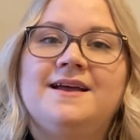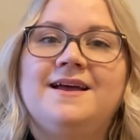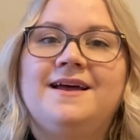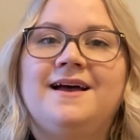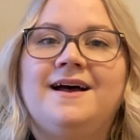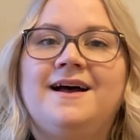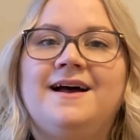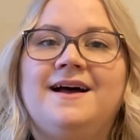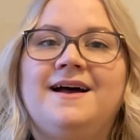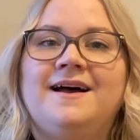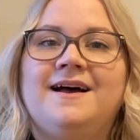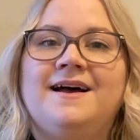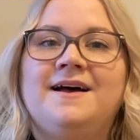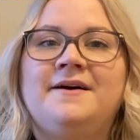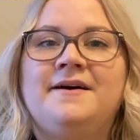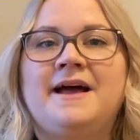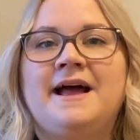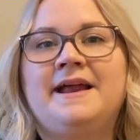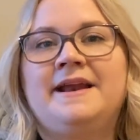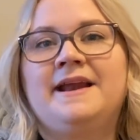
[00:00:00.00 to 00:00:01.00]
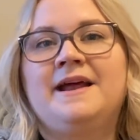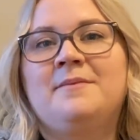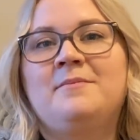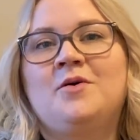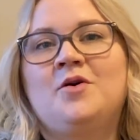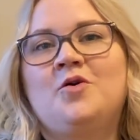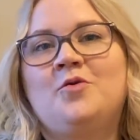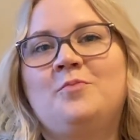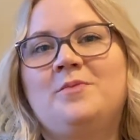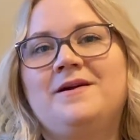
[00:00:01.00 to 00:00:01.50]
and I'm
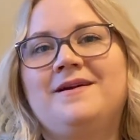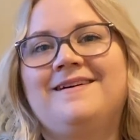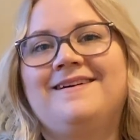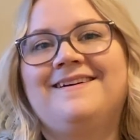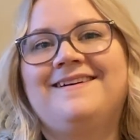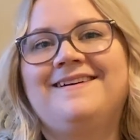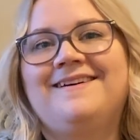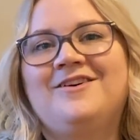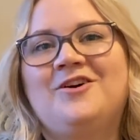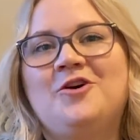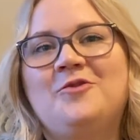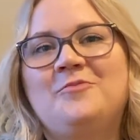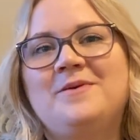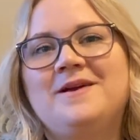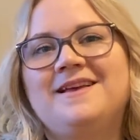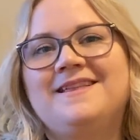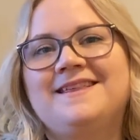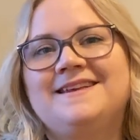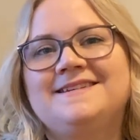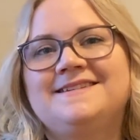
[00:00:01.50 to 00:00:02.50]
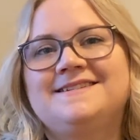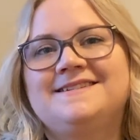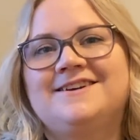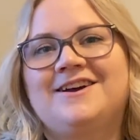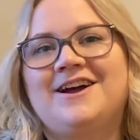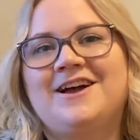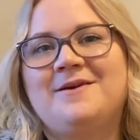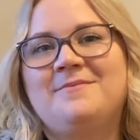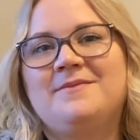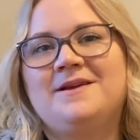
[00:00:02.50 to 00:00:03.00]
hoping this
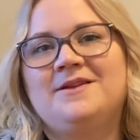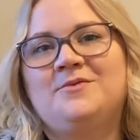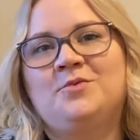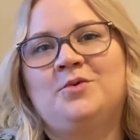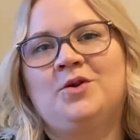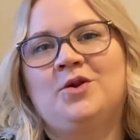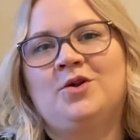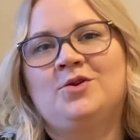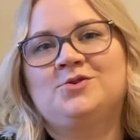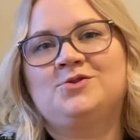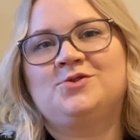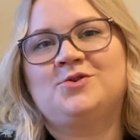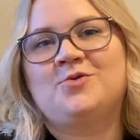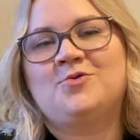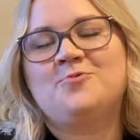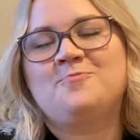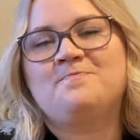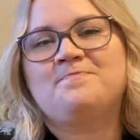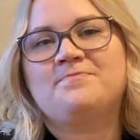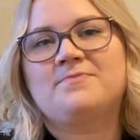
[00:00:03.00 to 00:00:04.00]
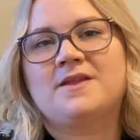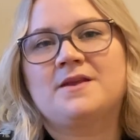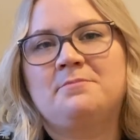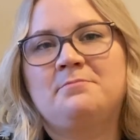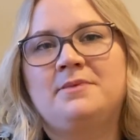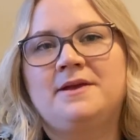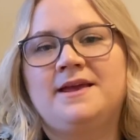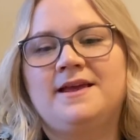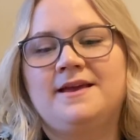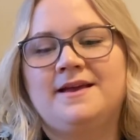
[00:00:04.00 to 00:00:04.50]
time it will also
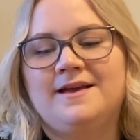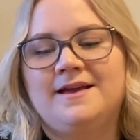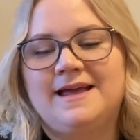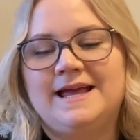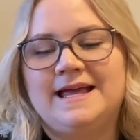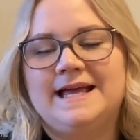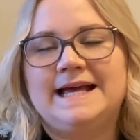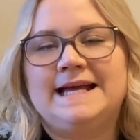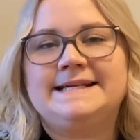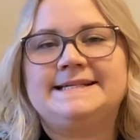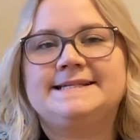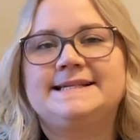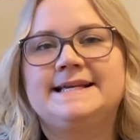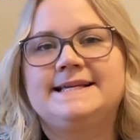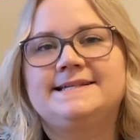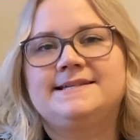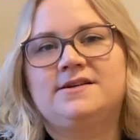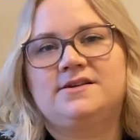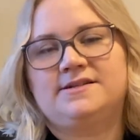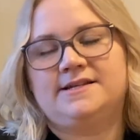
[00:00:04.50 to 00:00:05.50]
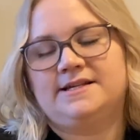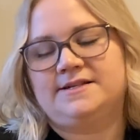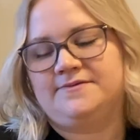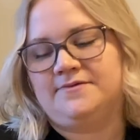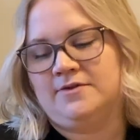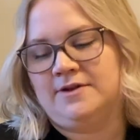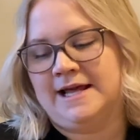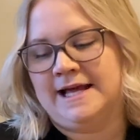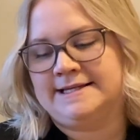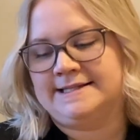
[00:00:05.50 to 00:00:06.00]
be as
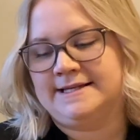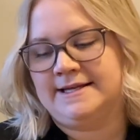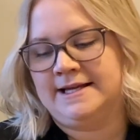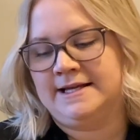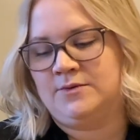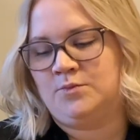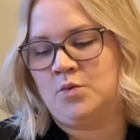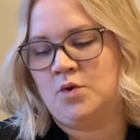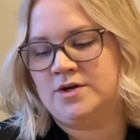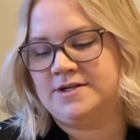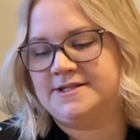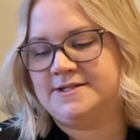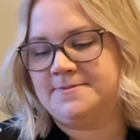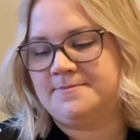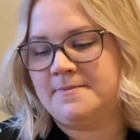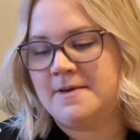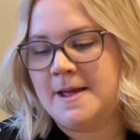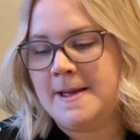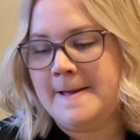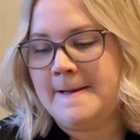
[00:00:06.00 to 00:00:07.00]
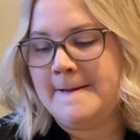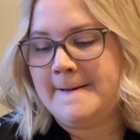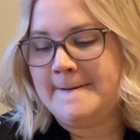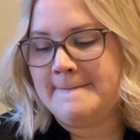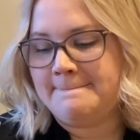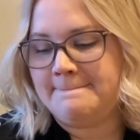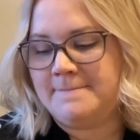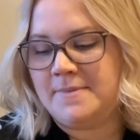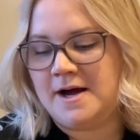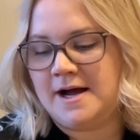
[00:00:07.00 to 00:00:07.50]
successful as it was.
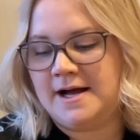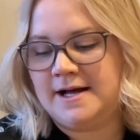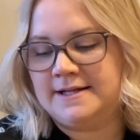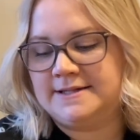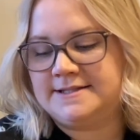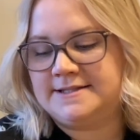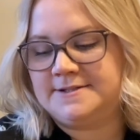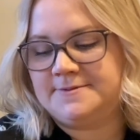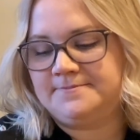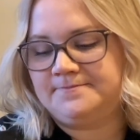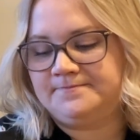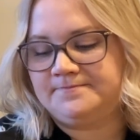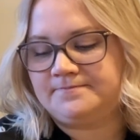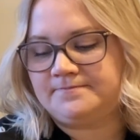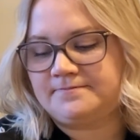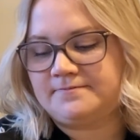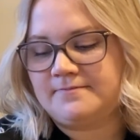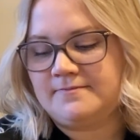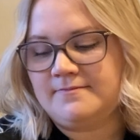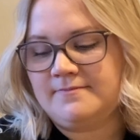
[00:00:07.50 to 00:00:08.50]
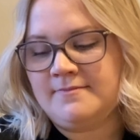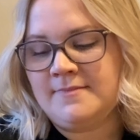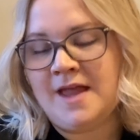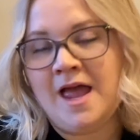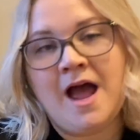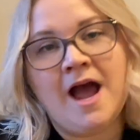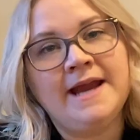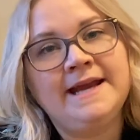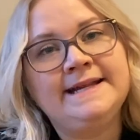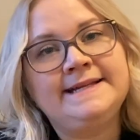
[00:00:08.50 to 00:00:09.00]
But
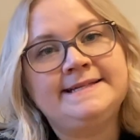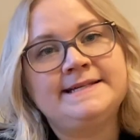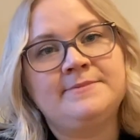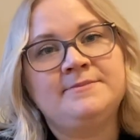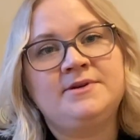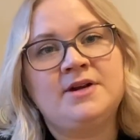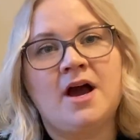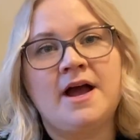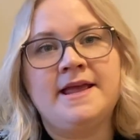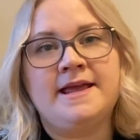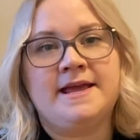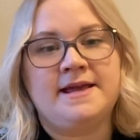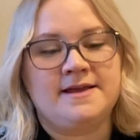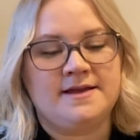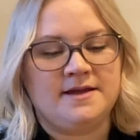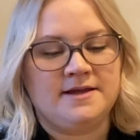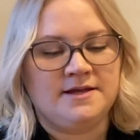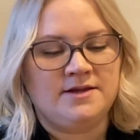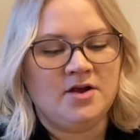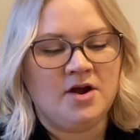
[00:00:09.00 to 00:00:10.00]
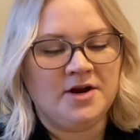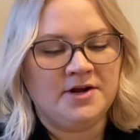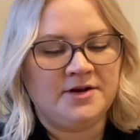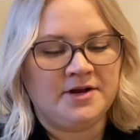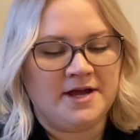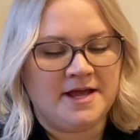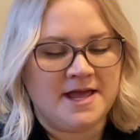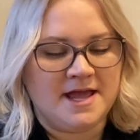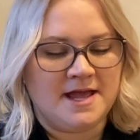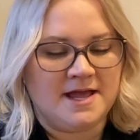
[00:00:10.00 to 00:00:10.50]
I did some dyeing, yarn
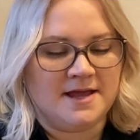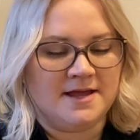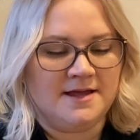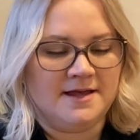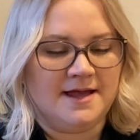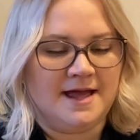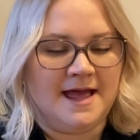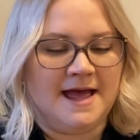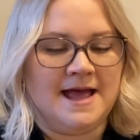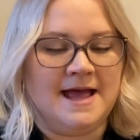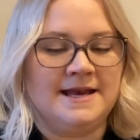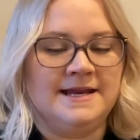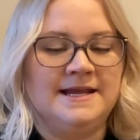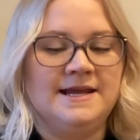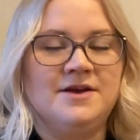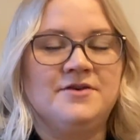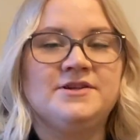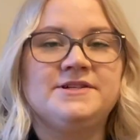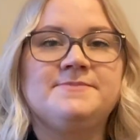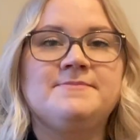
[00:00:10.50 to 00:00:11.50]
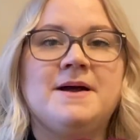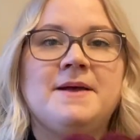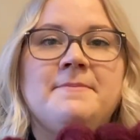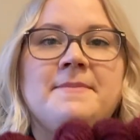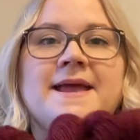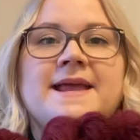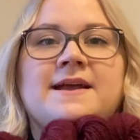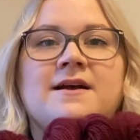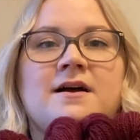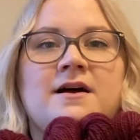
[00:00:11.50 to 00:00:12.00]
dyeing, and here's my
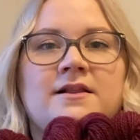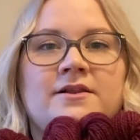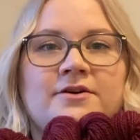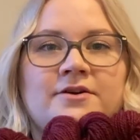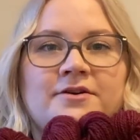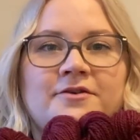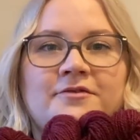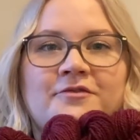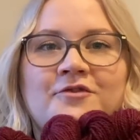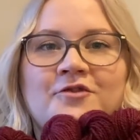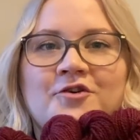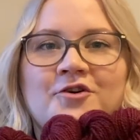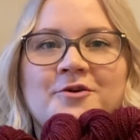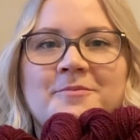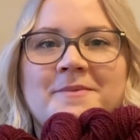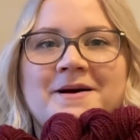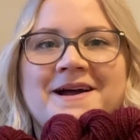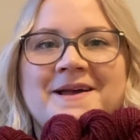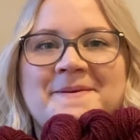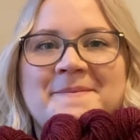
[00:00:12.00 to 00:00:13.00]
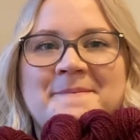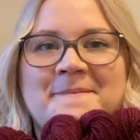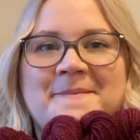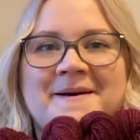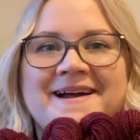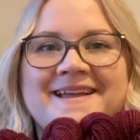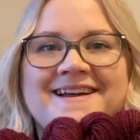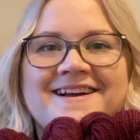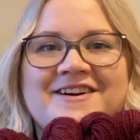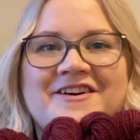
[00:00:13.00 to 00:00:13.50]
main color for my
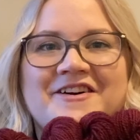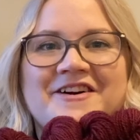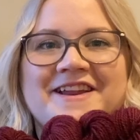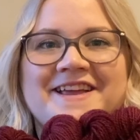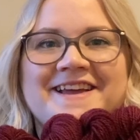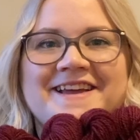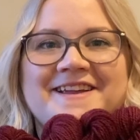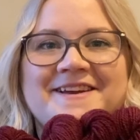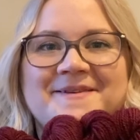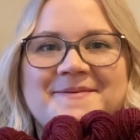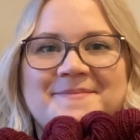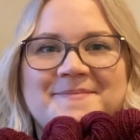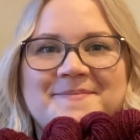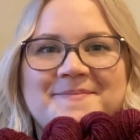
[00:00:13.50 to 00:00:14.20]
Maya cardigan.